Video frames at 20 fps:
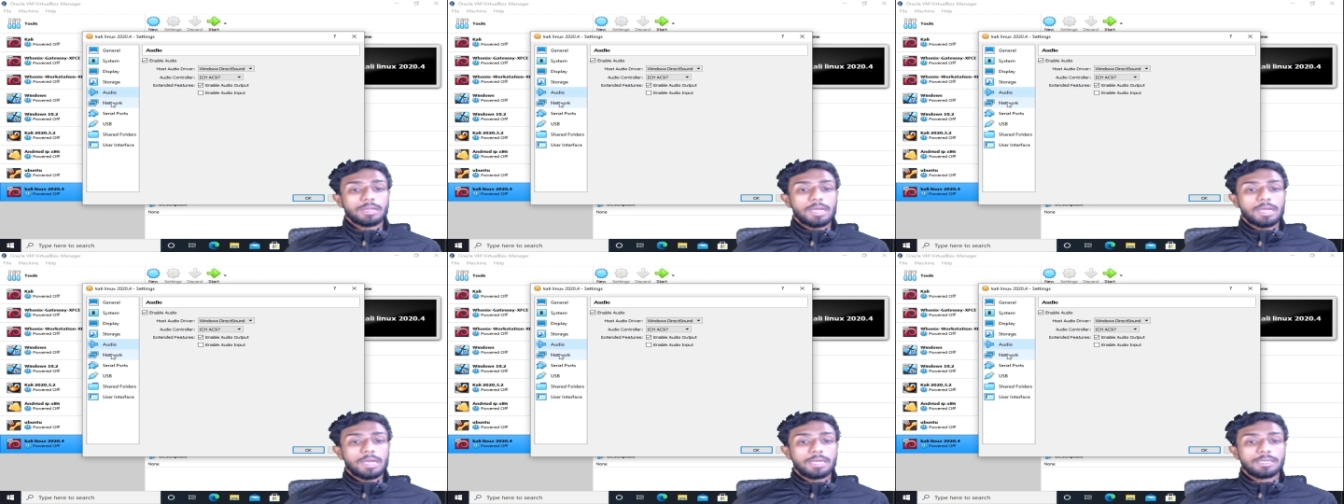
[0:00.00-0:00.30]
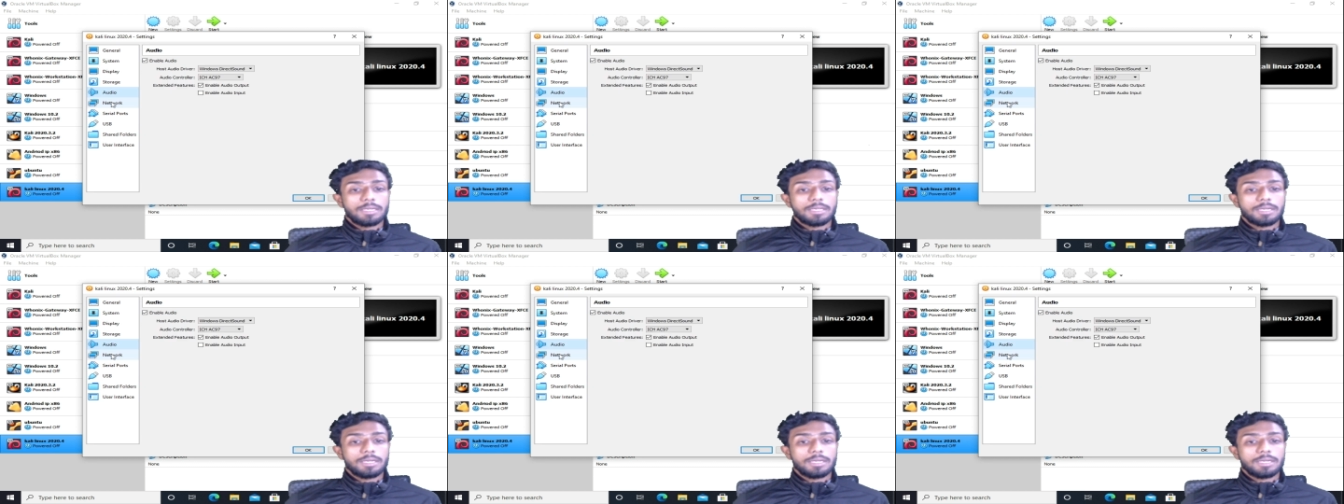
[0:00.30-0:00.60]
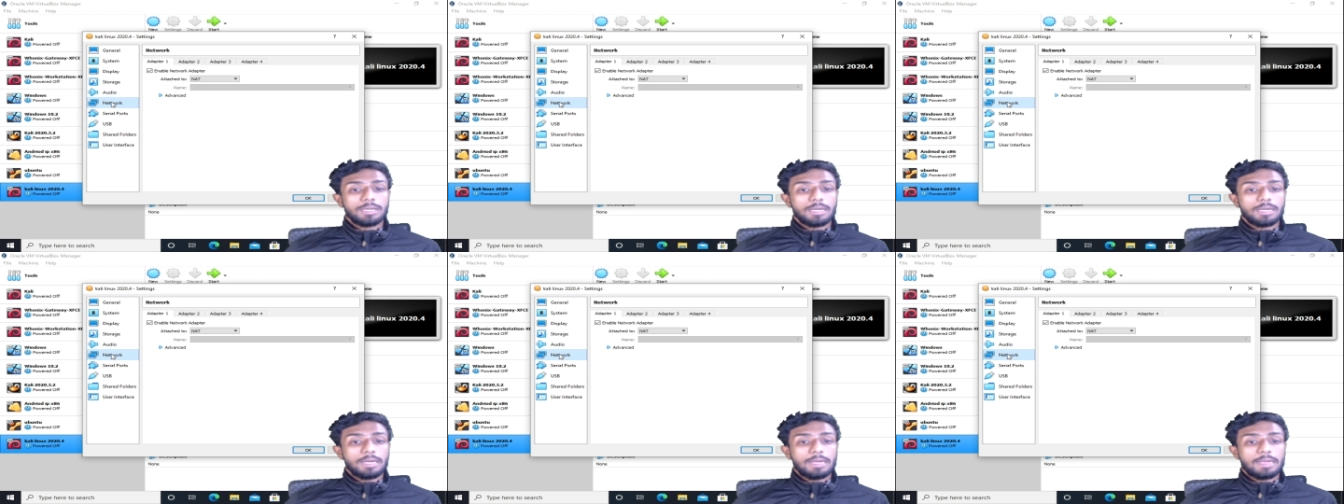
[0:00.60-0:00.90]
and
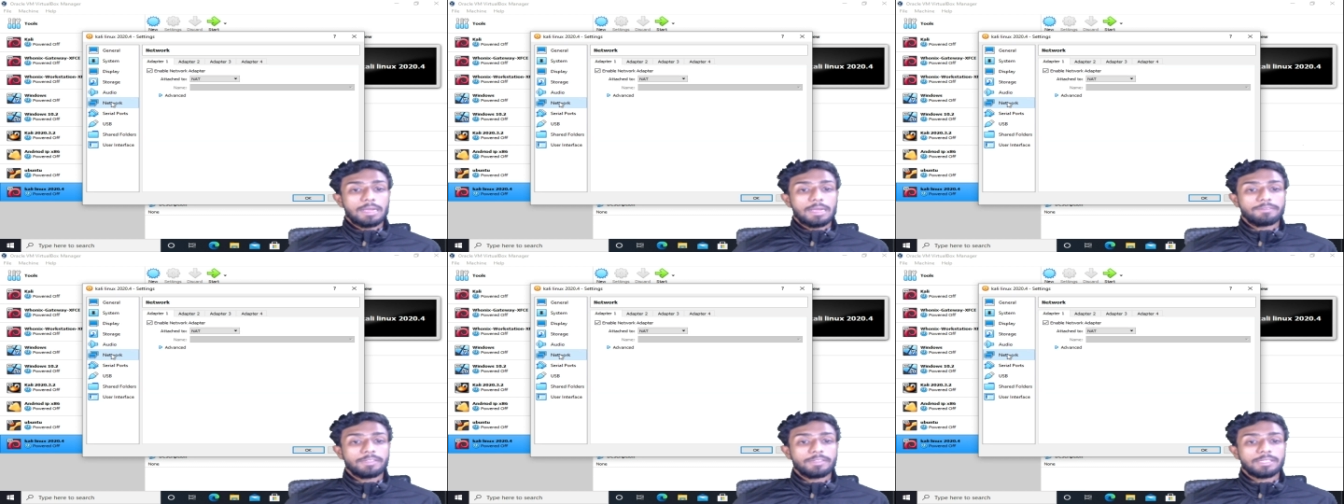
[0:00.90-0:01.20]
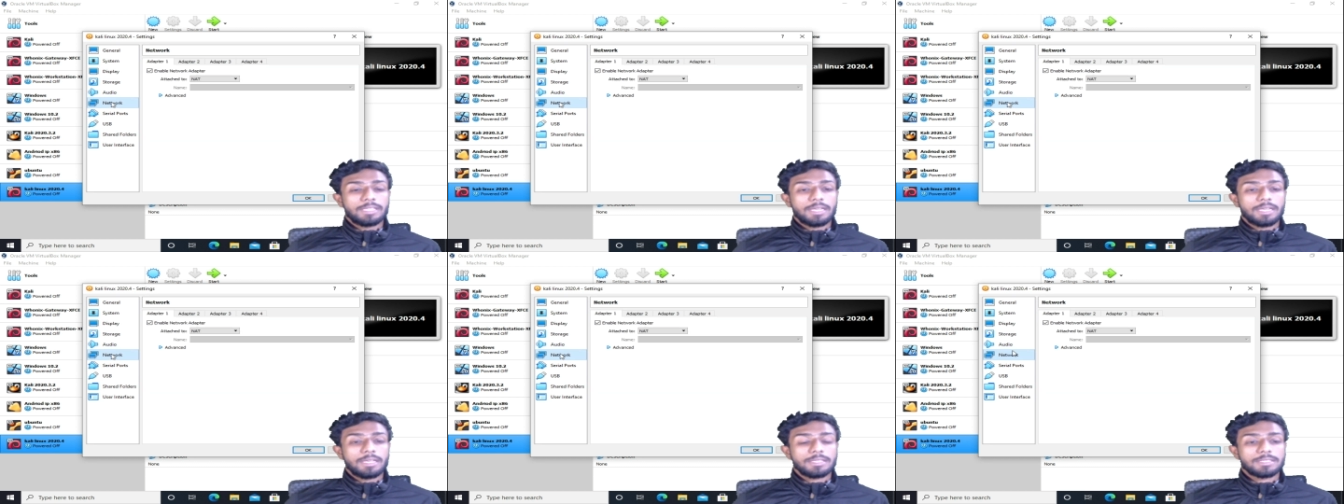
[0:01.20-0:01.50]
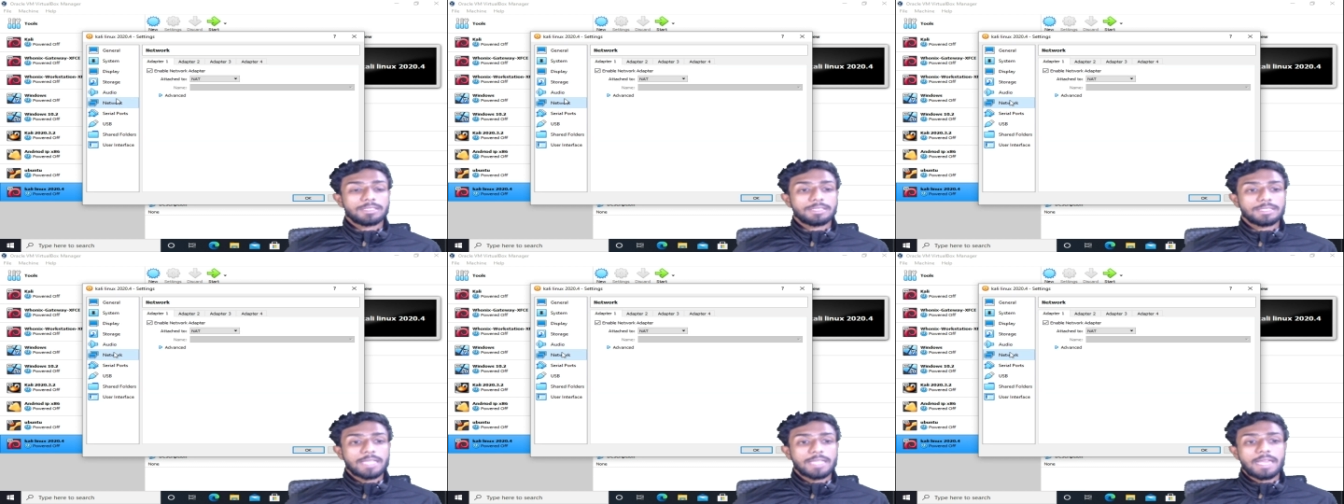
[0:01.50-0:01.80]
uh, everything
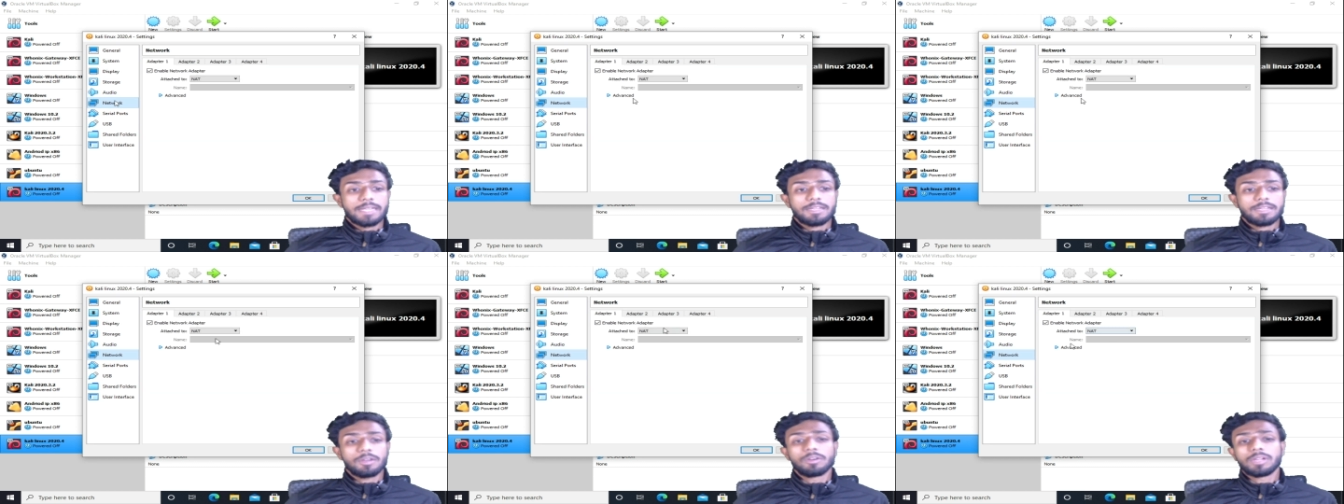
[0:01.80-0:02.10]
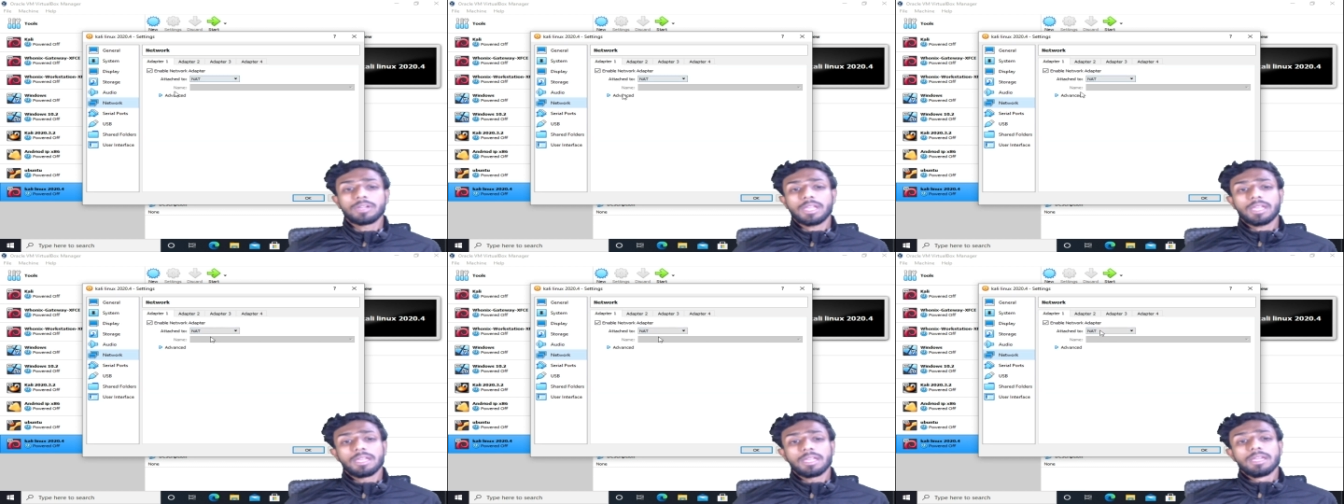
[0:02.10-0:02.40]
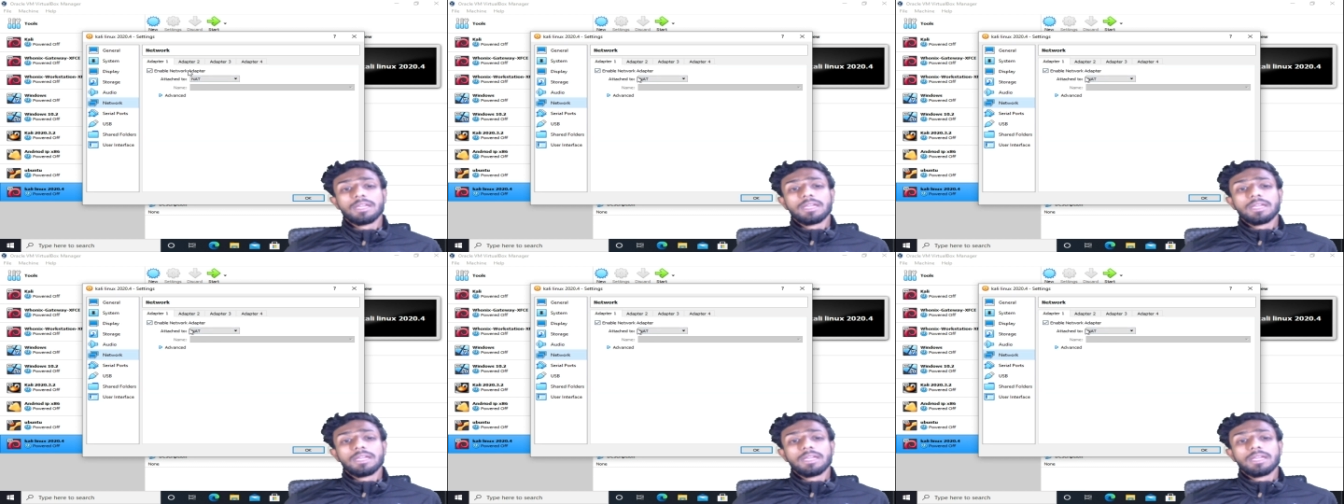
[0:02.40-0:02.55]
is set okay